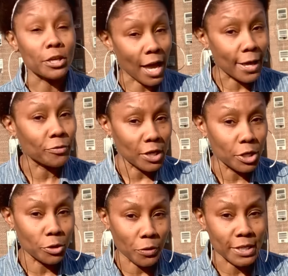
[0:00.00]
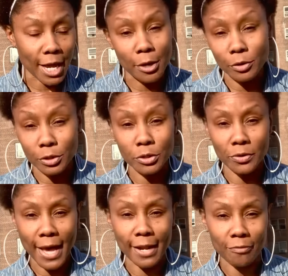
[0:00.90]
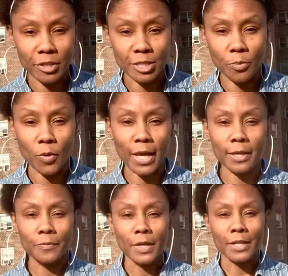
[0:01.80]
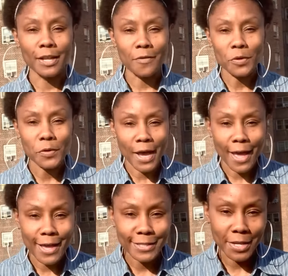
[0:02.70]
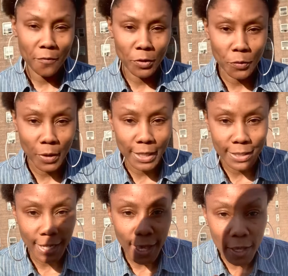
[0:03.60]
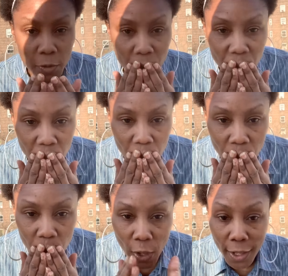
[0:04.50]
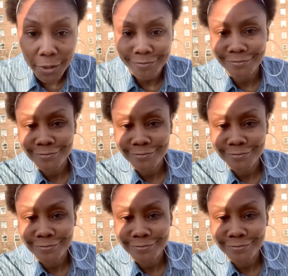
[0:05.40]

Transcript: I think you're entitled to do that at this point. Love you guys. Have a great day. Mwah.